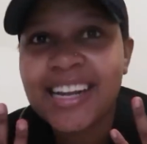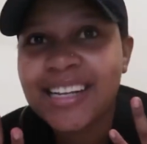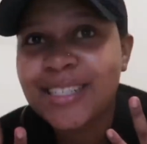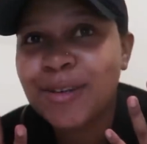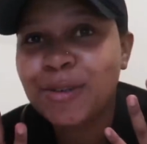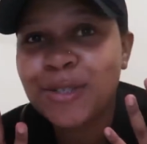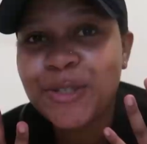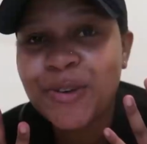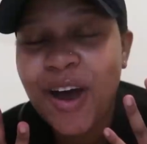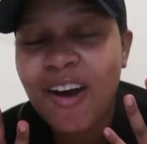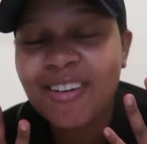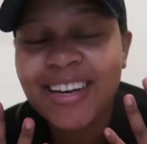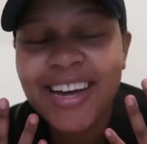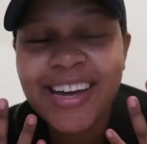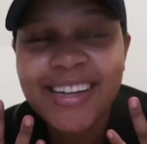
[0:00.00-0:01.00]
us go do our
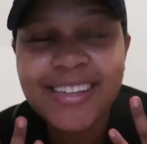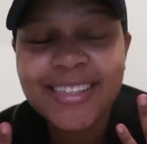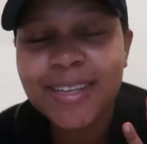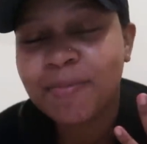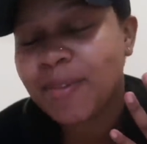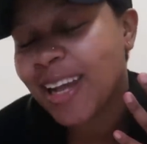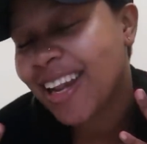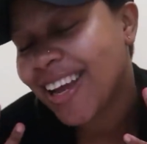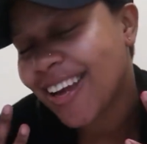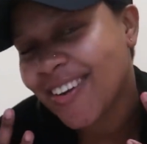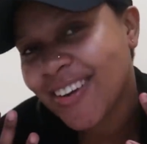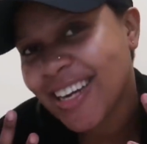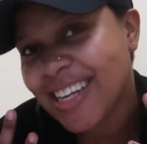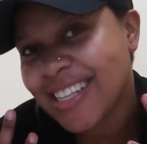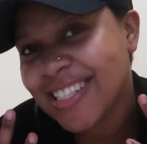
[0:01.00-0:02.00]
nails. I'm getting
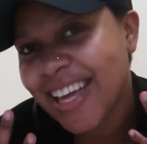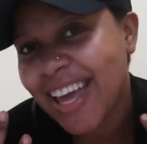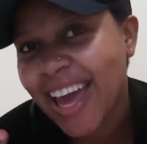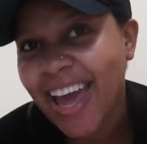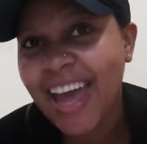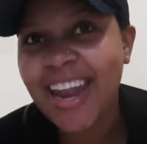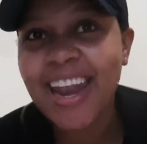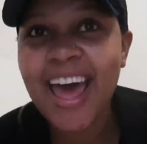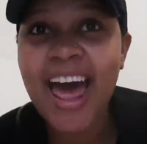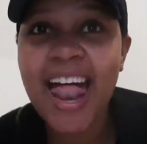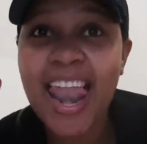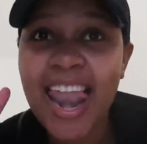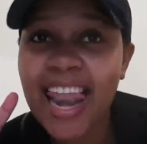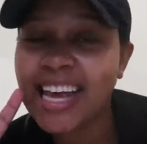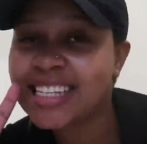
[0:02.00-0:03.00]
acrylics again.
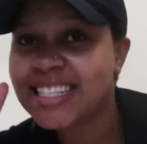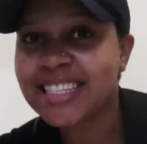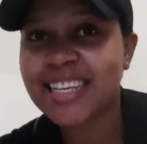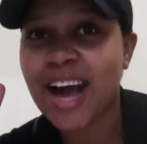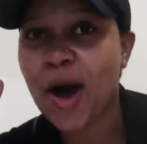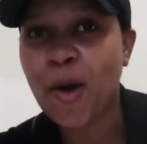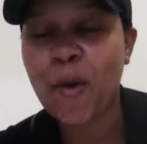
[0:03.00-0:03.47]
Let's go.